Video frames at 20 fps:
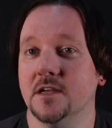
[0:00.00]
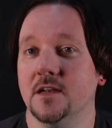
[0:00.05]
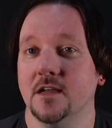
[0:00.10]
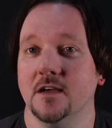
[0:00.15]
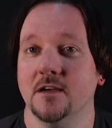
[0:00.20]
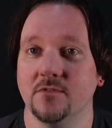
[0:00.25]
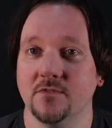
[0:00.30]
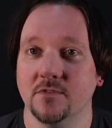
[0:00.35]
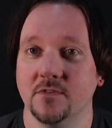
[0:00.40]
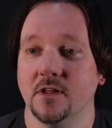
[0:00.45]
I'd
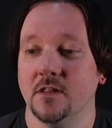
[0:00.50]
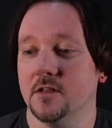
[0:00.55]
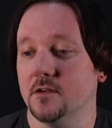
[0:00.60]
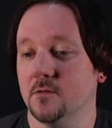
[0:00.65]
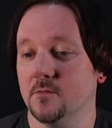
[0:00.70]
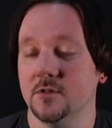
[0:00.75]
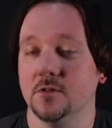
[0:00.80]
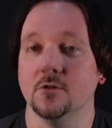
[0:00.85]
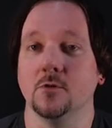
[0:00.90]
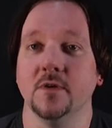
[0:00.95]
have like a
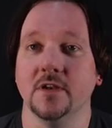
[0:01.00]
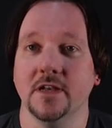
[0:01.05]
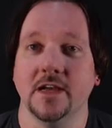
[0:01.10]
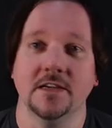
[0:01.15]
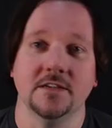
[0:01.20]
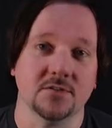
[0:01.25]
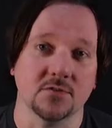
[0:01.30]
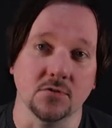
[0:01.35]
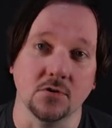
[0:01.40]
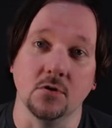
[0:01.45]
little bit
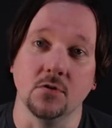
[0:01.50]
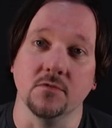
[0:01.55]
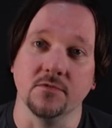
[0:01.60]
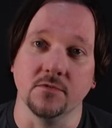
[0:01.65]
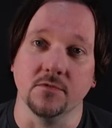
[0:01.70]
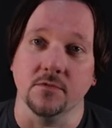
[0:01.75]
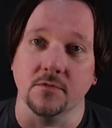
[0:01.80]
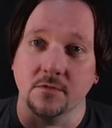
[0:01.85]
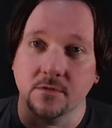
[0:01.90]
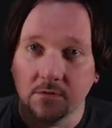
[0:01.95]
nicer
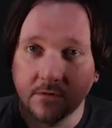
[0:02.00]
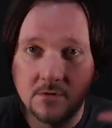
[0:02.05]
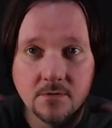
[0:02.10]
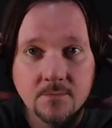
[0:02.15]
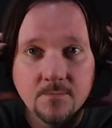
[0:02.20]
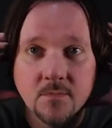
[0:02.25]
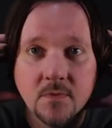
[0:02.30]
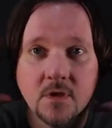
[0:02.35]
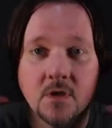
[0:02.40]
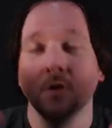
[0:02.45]

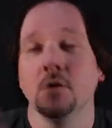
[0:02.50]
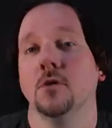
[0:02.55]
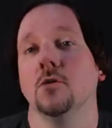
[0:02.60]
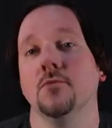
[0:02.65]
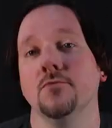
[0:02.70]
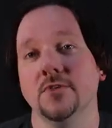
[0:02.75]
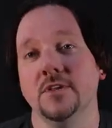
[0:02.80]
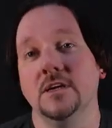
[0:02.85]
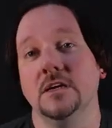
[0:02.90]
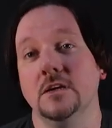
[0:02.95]

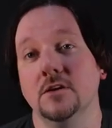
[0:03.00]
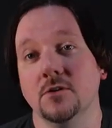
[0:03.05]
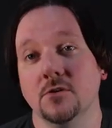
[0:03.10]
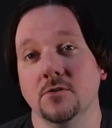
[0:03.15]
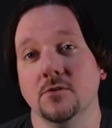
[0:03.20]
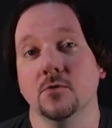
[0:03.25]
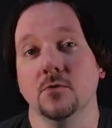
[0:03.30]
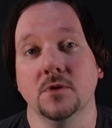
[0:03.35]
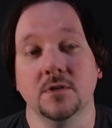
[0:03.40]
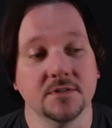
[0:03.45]
over-the-ear
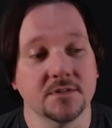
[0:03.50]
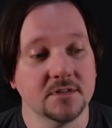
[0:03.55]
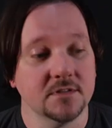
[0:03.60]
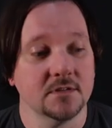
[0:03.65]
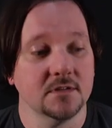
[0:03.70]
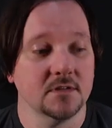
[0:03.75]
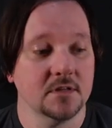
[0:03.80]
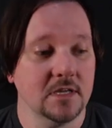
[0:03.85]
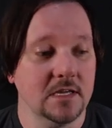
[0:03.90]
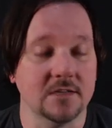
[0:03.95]
noise
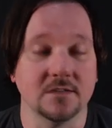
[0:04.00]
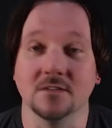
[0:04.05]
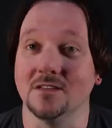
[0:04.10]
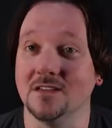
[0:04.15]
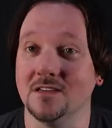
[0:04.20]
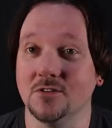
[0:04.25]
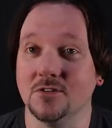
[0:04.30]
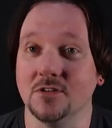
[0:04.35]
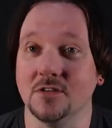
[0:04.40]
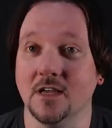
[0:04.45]

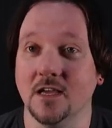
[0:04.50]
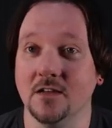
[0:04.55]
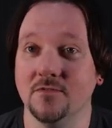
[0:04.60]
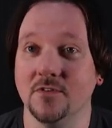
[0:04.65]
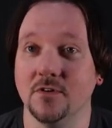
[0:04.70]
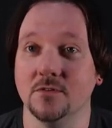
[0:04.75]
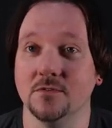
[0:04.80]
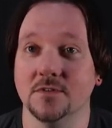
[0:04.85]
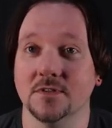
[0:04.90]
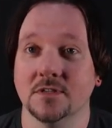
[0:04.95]
cancellation
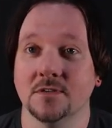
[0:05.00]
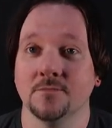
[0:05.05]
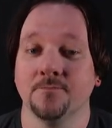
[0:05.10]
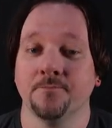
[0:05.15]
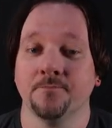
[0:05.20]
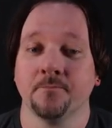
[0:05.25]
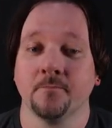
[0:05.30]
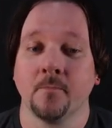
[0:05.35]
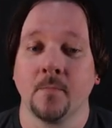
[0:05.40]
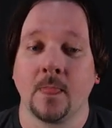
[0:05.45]
headphones
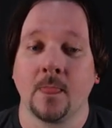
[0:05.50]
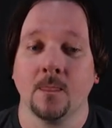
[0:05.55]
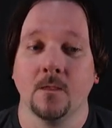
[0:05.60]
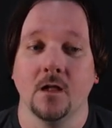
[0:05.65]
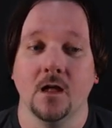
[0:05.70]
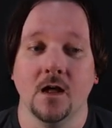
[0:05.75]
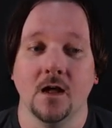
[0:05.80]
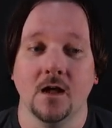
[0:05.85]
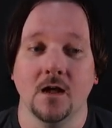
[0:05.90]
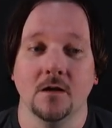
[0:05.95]

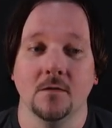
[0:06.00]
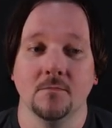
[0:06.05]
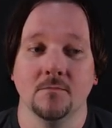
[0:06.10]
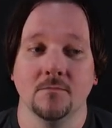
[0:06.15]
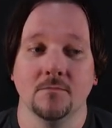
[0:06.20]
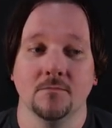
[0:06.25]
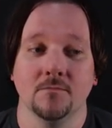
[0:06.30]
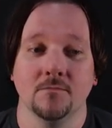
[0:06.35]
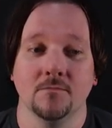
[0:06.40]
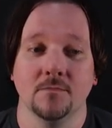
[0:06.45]

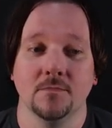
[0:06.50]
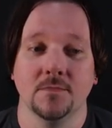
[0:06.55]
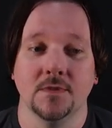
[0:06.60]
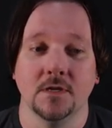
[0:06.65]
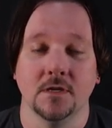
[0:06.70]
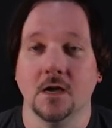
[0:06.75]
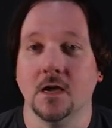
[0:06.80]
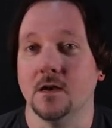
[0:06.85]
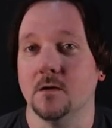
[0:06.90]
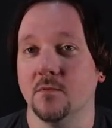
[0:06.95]

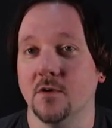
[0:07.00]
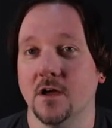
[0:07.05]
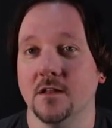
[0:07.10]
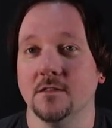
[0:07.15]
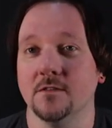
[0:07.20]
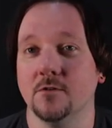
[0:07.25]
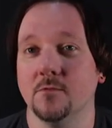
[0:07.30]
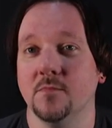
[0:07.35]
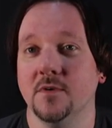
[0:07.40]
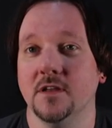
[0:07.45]
that kind of brought a
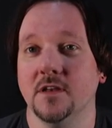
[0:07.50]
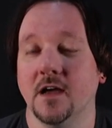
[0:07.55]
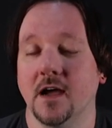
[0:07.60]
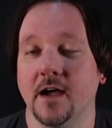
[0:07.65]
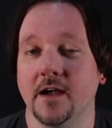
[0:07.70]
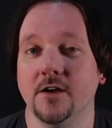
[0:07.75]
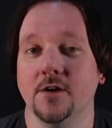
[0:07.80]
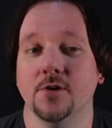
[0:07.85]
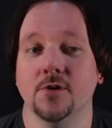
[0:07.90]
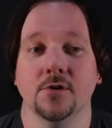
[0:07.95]
little bit
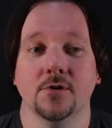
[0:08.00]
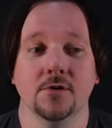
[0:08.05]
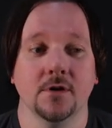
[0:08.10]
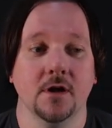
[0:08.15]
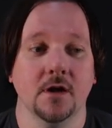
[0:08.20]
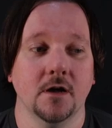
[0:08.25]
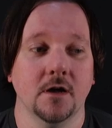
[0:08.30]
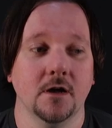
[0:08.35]
higher